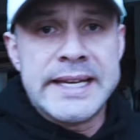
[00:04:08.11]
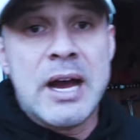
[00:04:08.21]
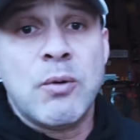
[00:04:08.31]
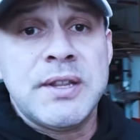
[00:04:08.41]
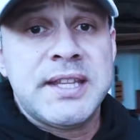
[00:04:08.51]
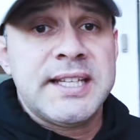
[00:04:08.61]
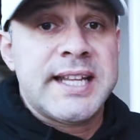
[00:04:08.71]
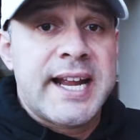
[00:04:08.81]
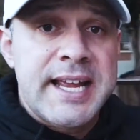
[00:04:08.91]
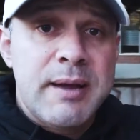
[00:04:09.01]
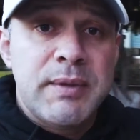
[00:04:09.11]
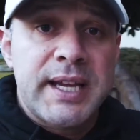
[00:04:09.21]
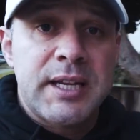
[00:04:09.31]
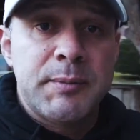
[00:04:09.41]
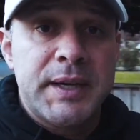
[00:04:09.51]
Now one thing that I am
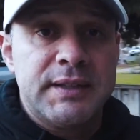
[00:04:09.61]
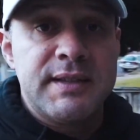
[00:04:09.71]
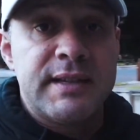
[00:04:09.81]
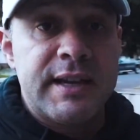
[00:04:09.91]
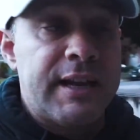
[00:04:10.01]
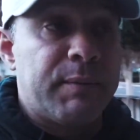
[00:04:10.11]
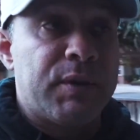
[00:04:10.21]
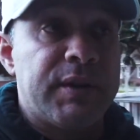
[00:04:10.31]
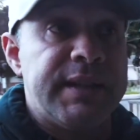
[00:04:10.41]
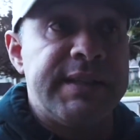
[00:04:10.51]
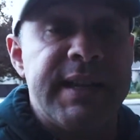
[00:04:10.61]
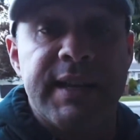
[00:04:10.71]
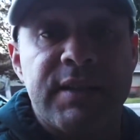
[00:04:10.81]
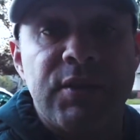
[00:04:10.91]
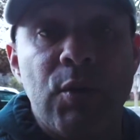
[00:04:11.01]
liking about this camera is
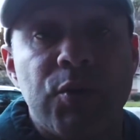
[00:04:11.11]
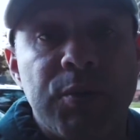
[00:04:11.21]
that it's so